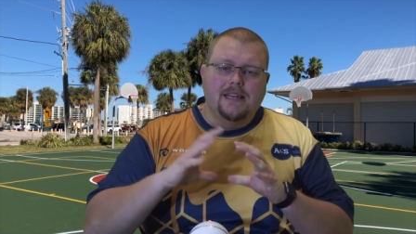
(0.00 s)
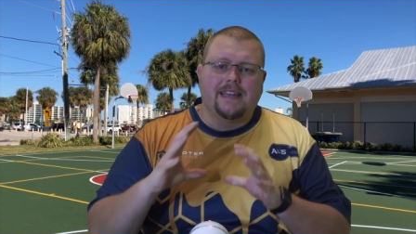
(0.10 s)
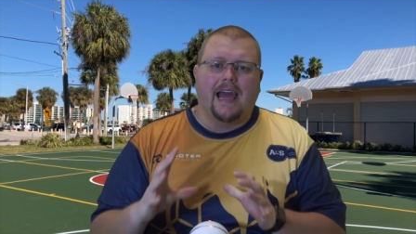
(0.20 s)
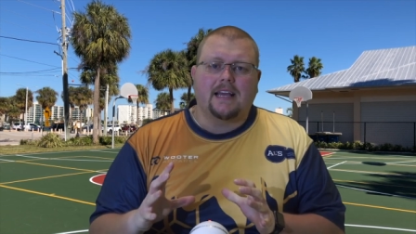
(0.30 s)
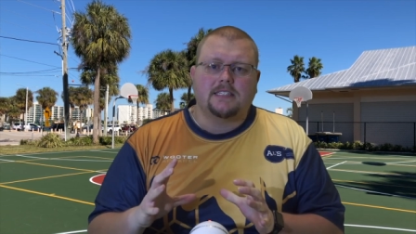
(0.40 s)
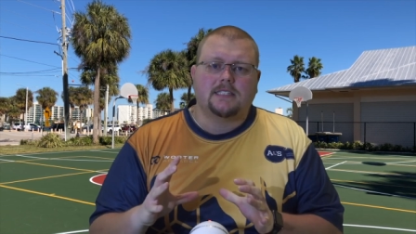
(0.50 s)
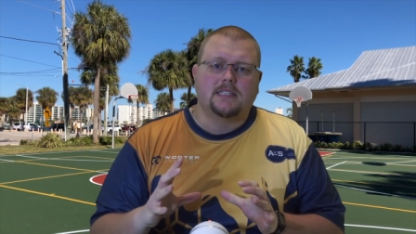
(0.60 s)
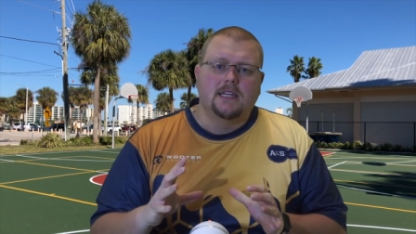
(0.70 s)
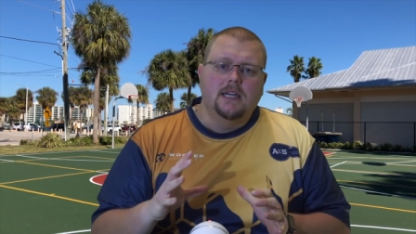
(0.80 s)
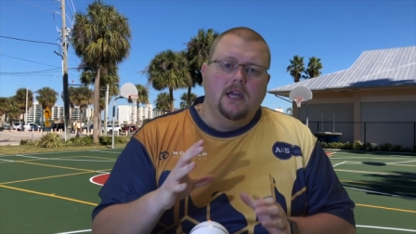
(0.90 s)

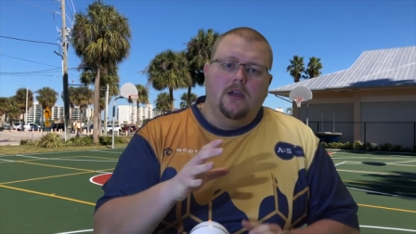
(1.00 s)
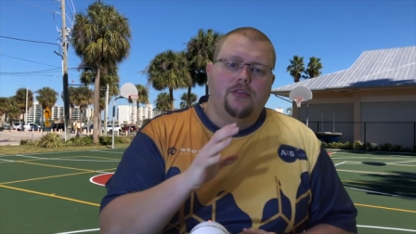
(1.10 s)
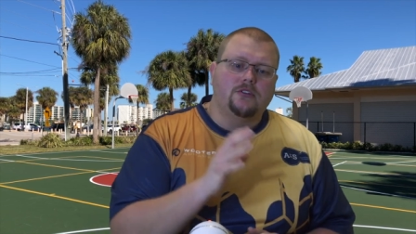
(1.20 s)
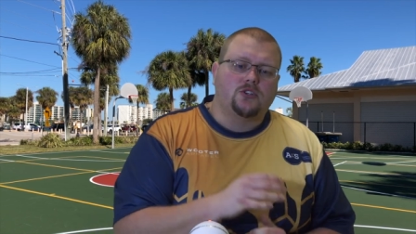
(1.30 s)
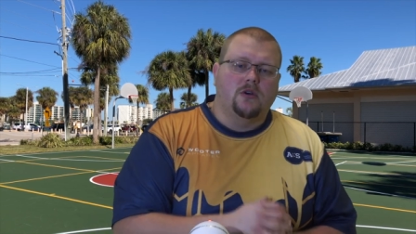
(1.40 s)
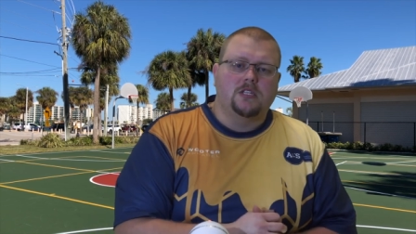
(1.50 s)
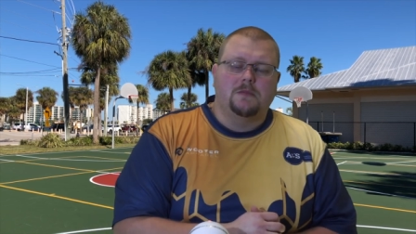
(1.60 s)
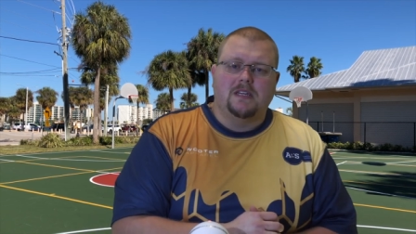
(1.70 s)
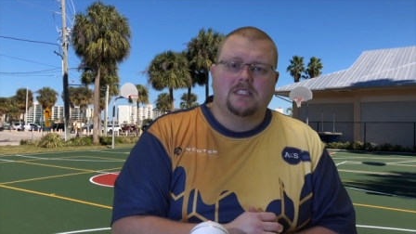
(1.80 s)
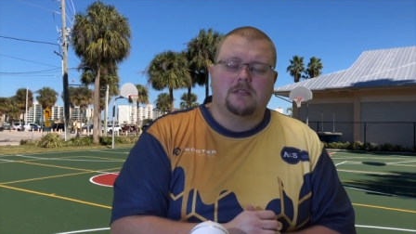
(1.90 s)
Next, there's going to
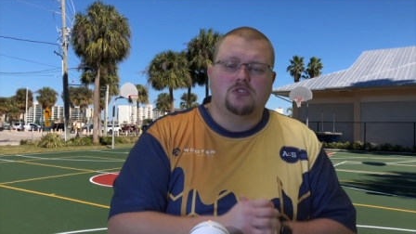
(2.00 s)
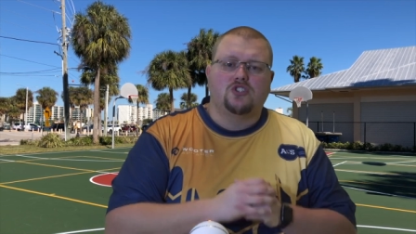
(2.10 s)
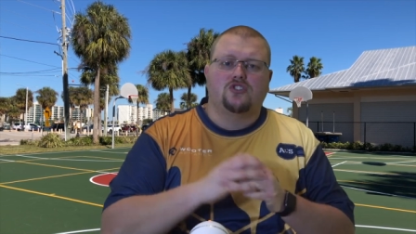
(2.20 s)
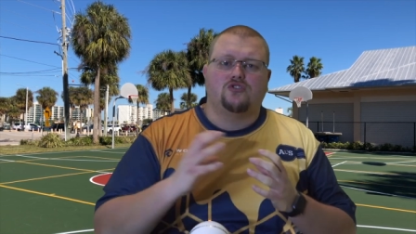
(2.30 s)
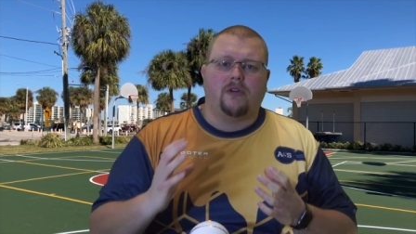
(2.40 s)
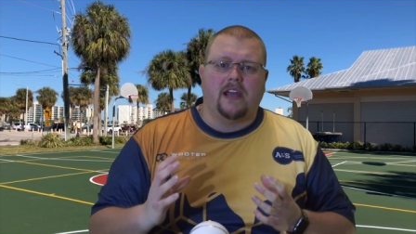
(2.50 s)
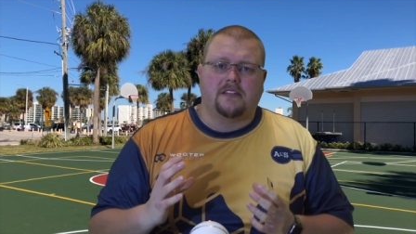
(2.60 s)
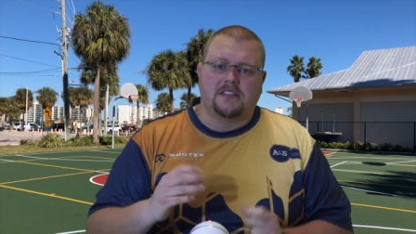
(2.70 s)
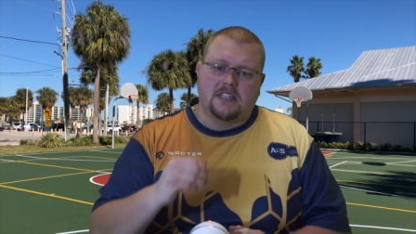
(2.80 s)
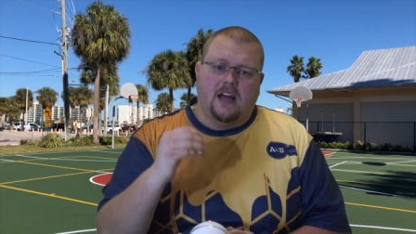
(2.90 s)
be some
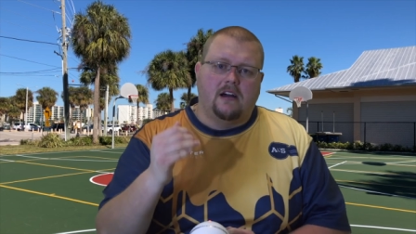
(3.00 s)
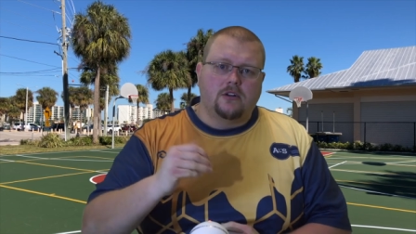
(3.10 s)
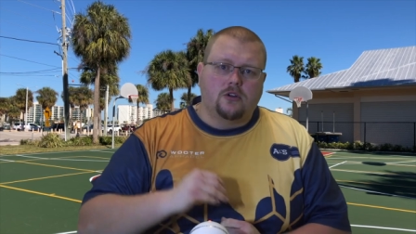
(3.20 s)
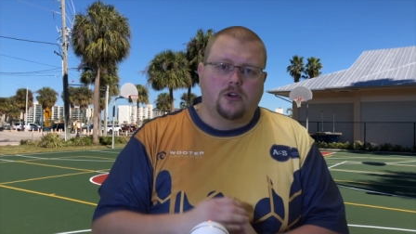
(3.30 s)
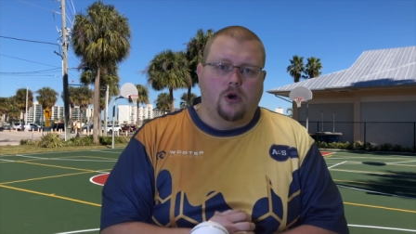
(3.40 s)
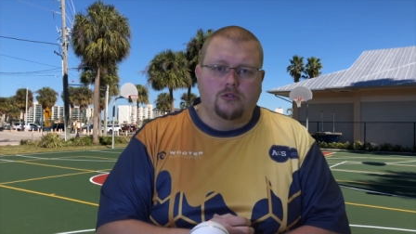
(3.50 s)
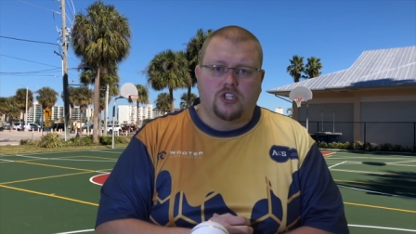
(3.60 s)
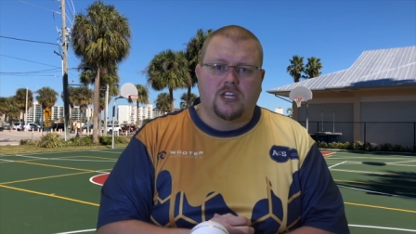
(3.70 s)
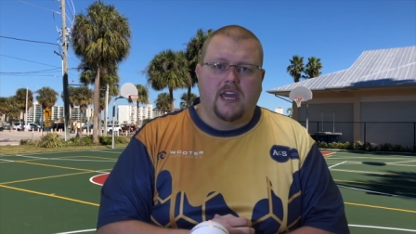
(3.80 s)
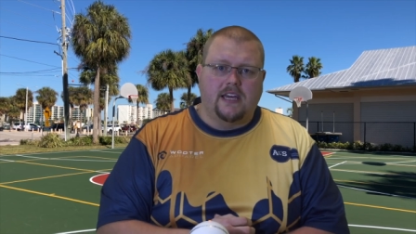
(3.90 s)
strengths on
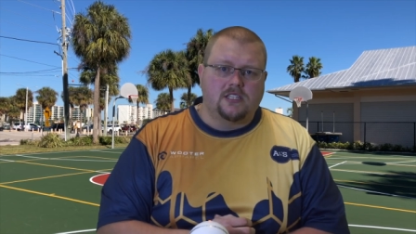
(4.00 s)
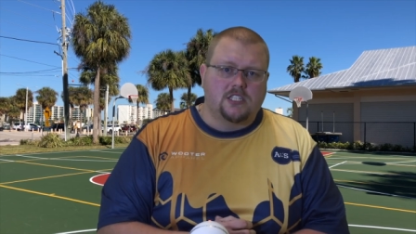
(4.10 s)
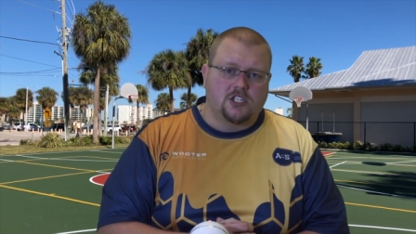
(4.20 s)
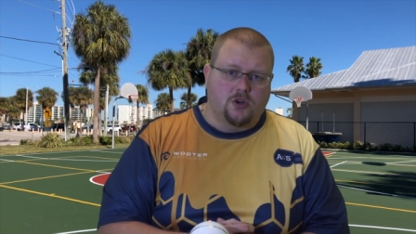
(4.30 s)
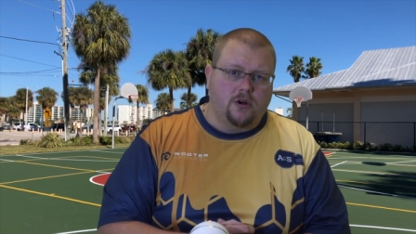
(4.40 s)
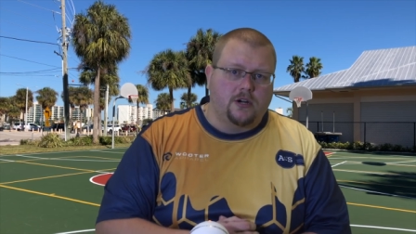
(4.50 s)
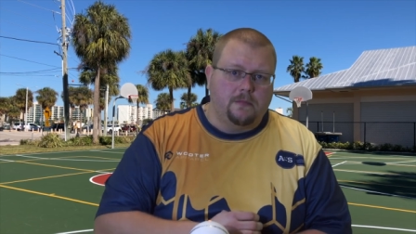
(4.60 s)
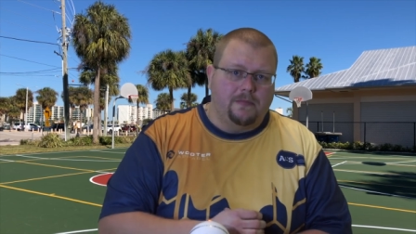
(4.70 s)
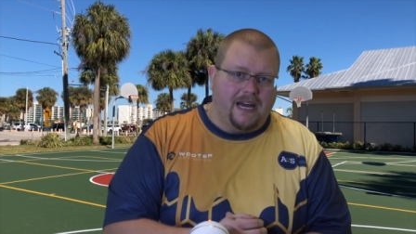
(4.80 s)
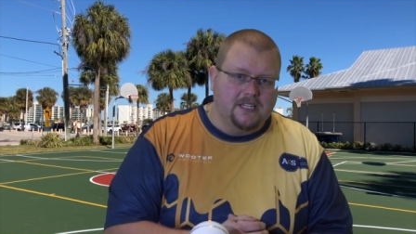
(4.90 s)
coaching a shorter
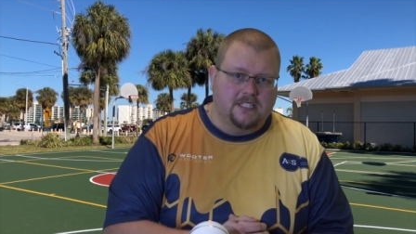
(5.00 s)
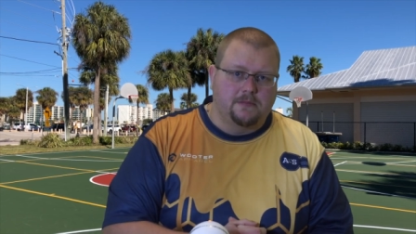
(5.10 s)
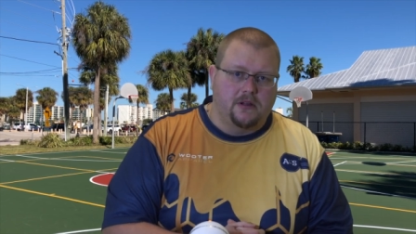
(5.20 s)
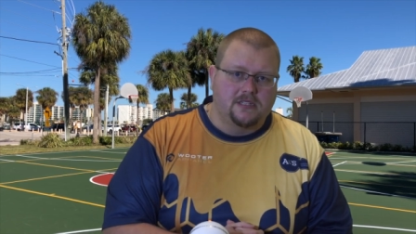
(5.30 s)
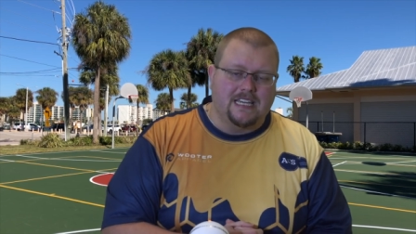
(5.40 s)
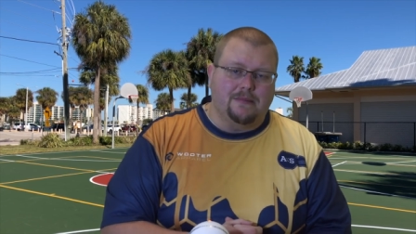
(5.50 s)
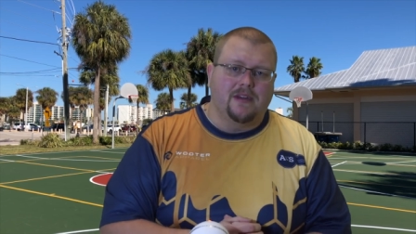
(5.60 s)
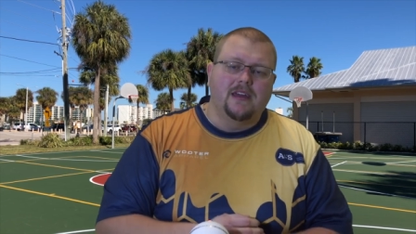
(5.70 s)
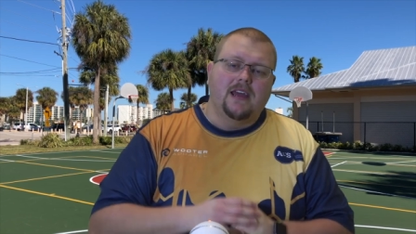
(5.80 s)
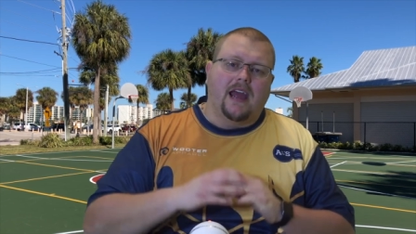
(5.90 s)
basketball team.